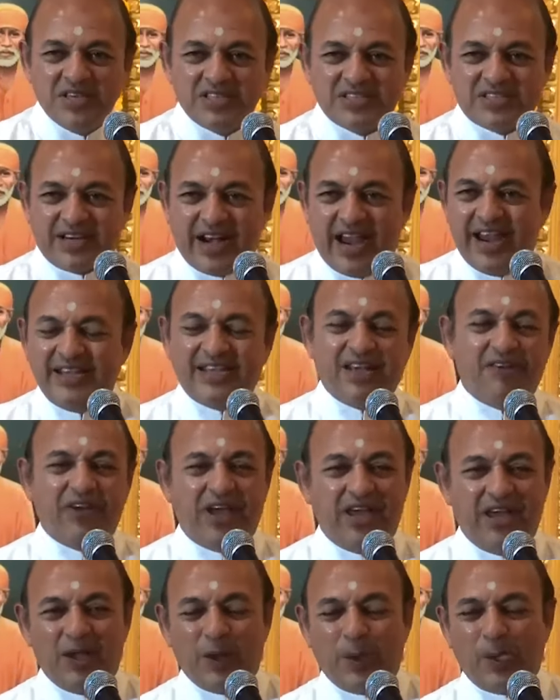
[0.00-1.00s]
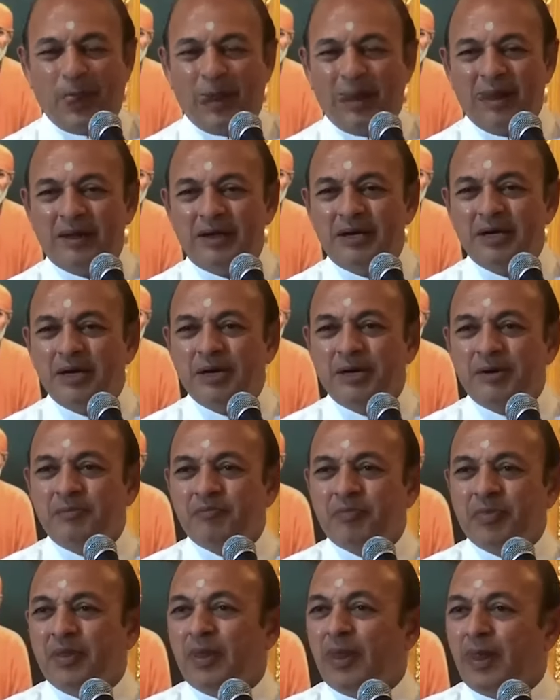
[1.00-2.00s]
Straight away,
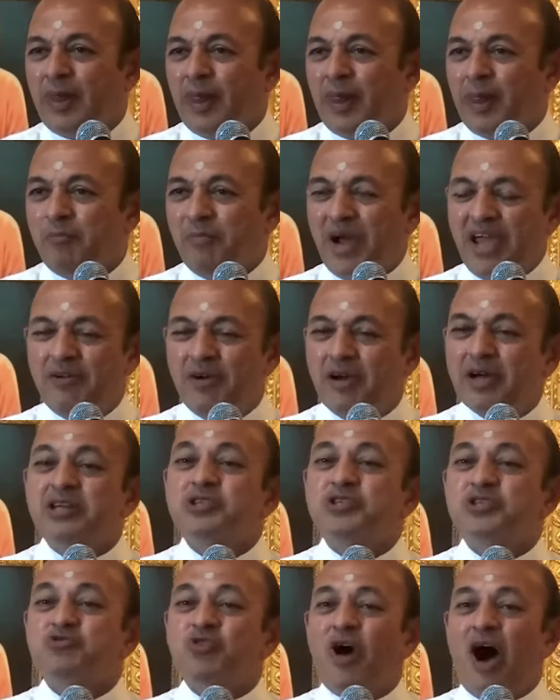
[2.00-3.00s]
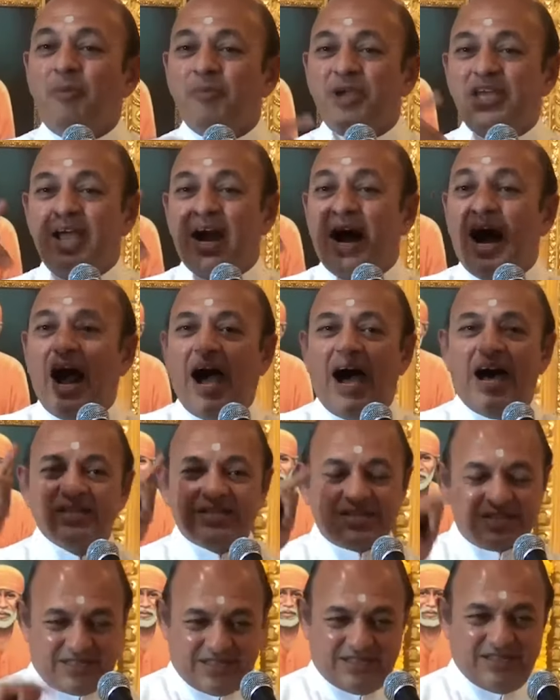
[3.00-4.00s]
my Swami
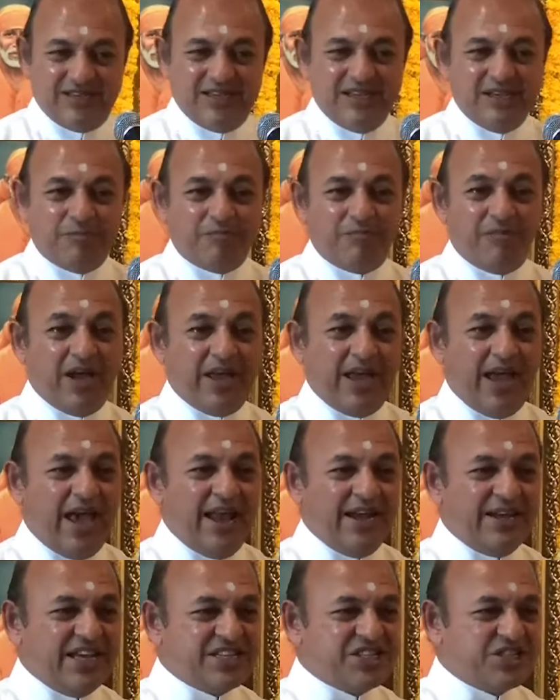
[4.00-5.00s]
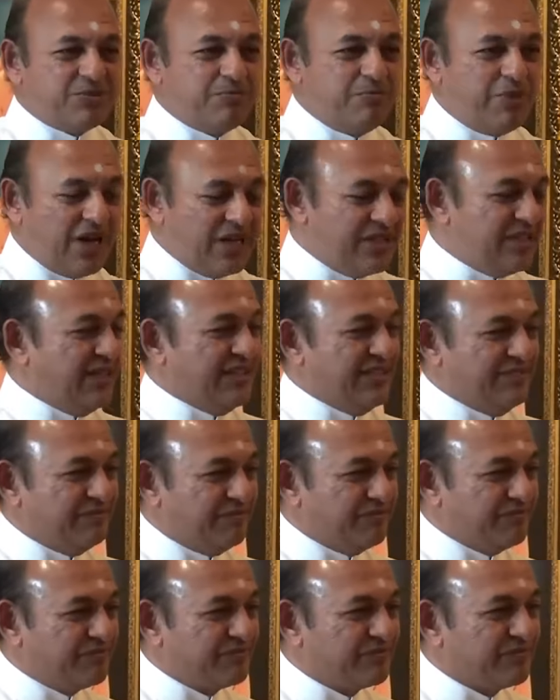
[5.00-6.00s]
asked my eldest brother,
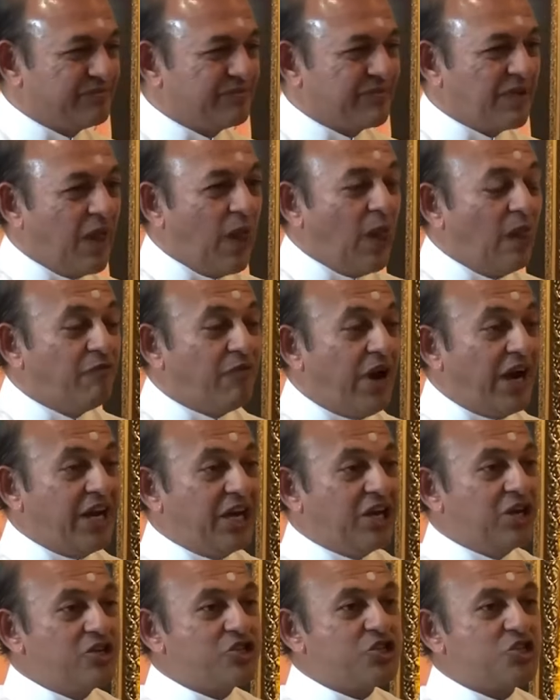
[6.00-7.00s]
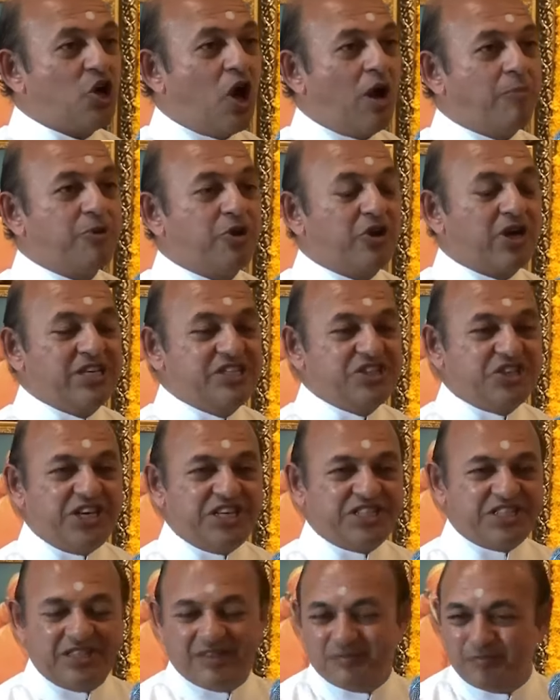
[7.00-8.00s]
"Why did you stop your
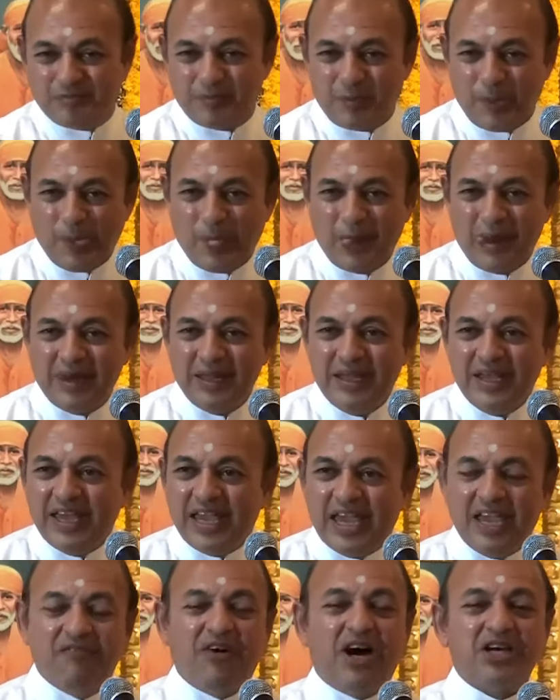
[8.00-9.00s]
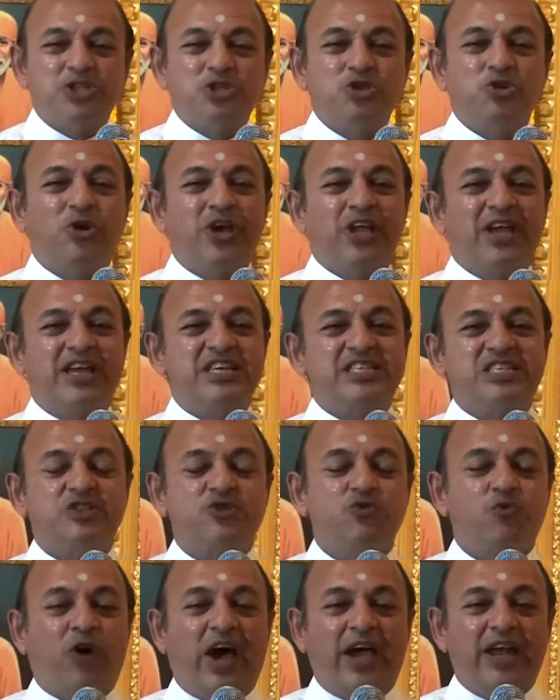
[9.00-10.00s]
education?" He was doing
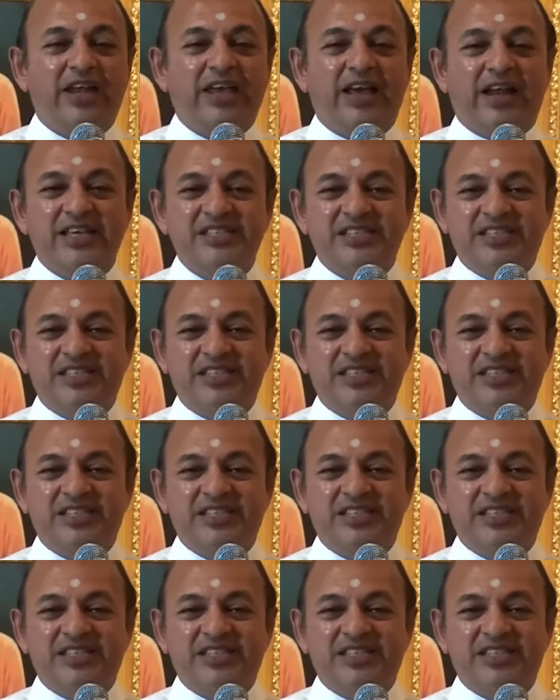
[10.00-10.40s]
his final year